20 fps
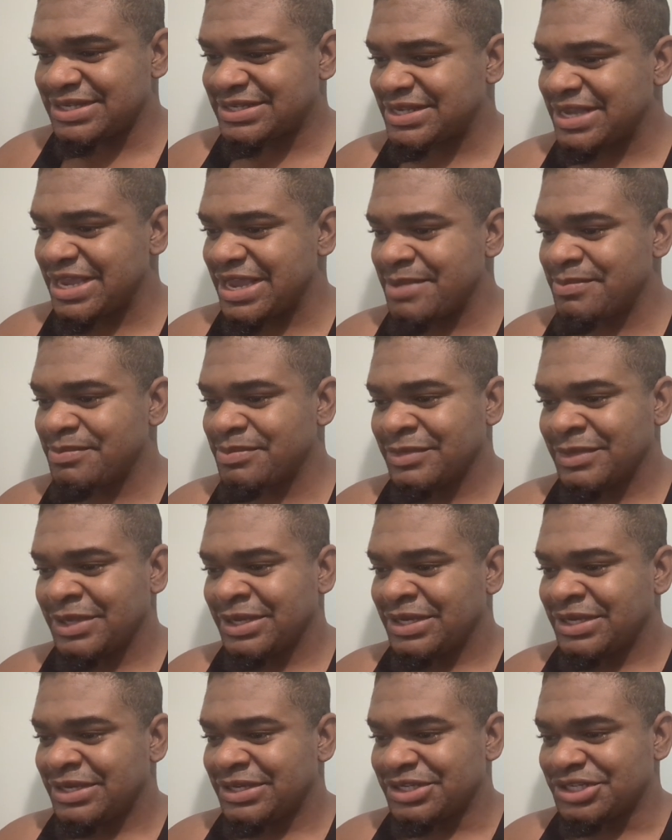same.
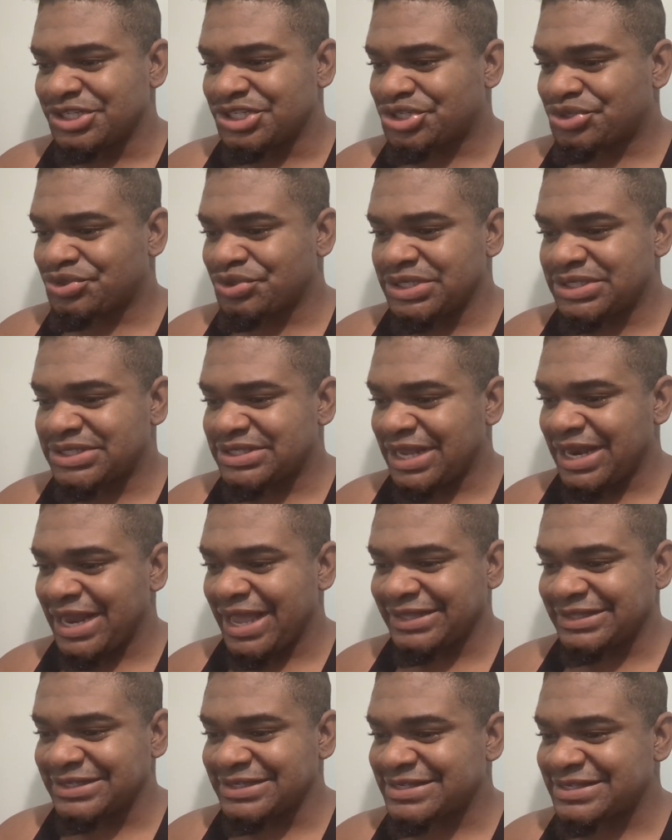The streets are
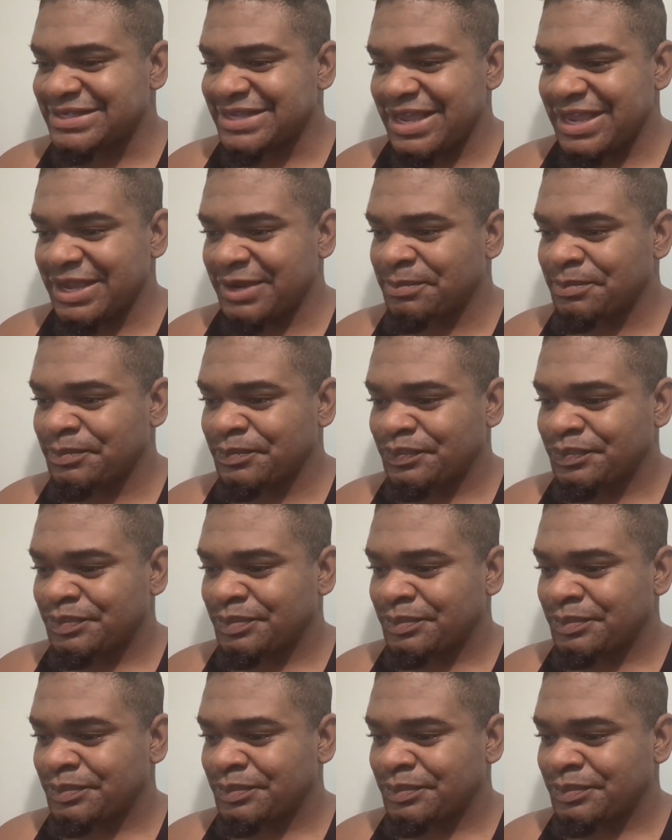like the same.